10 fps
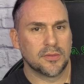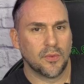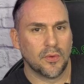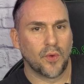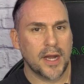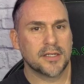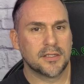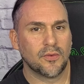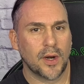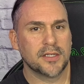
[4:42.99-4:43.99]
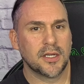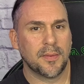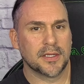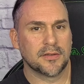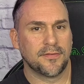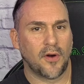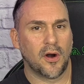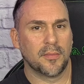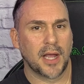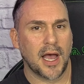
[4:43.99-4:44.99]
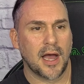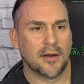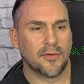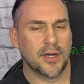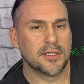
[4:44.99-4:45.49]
just raised up as a farm guy,